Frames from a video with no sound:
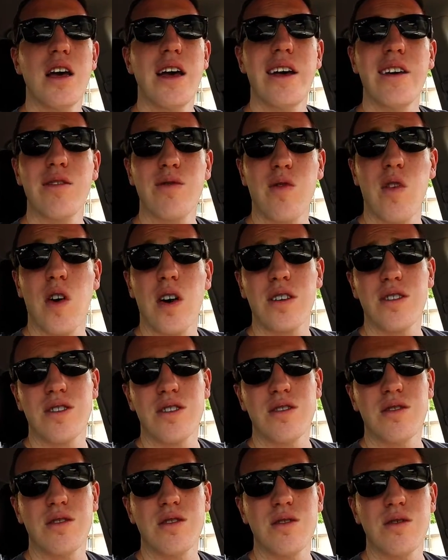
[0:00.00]
as far as
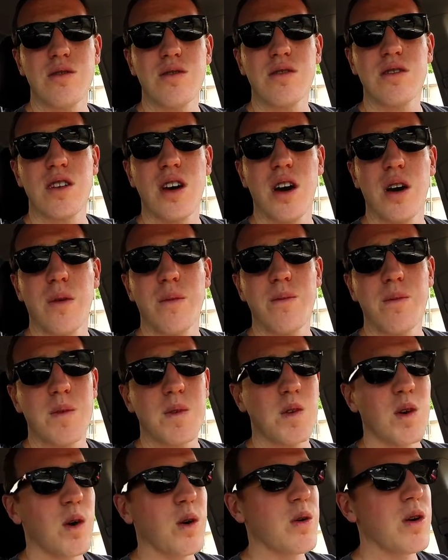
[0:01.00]
their tunes go.
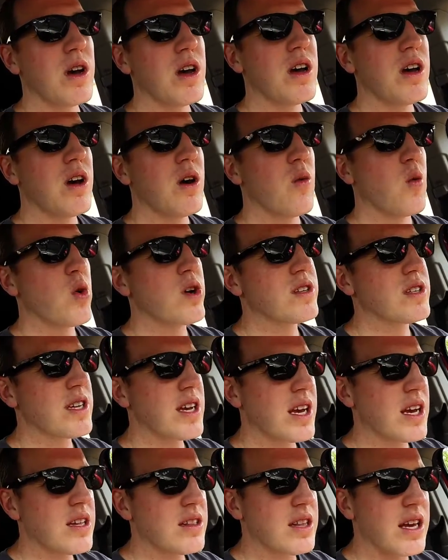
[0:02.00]
So once
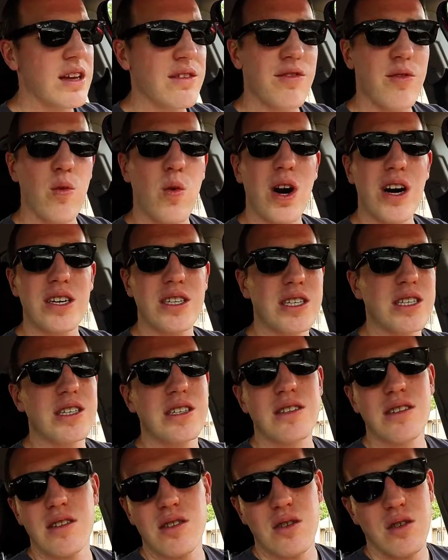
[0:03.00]
again, thanks for watching
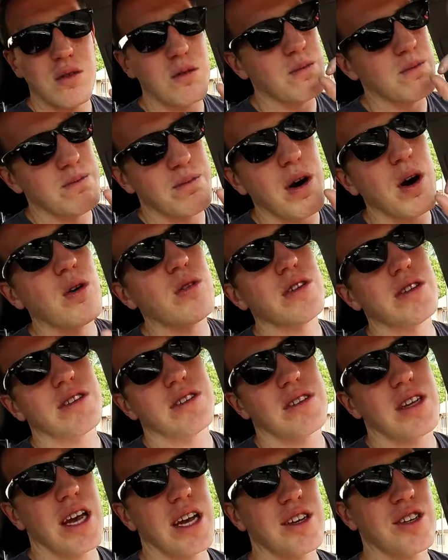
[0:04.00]
this little bonus
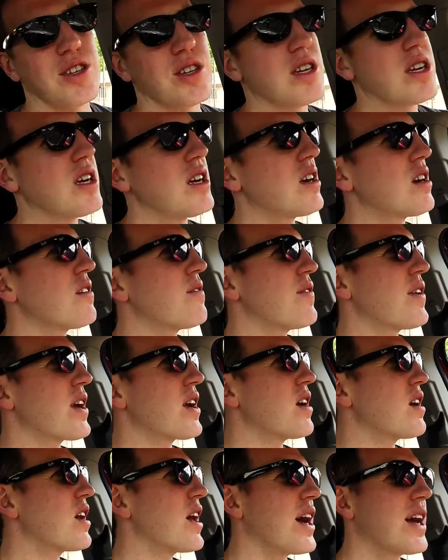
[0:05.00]
section here.
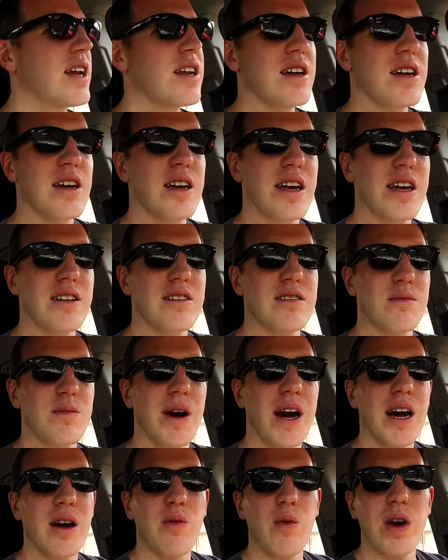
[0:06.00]
Figured I'd get some
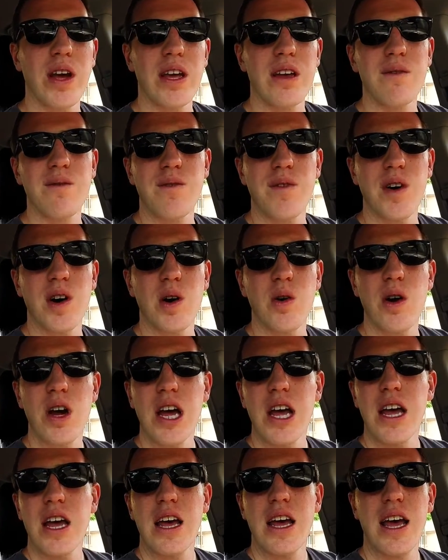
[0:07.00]
highway info
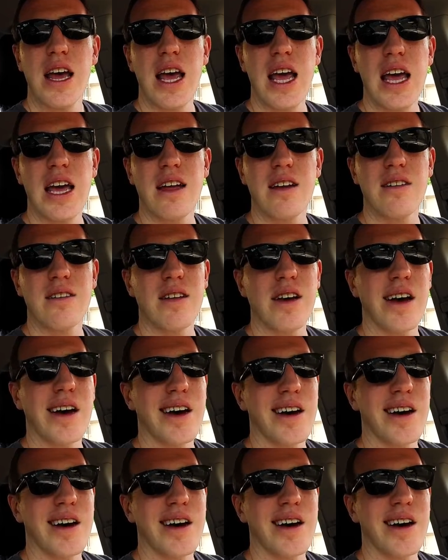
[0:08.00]
and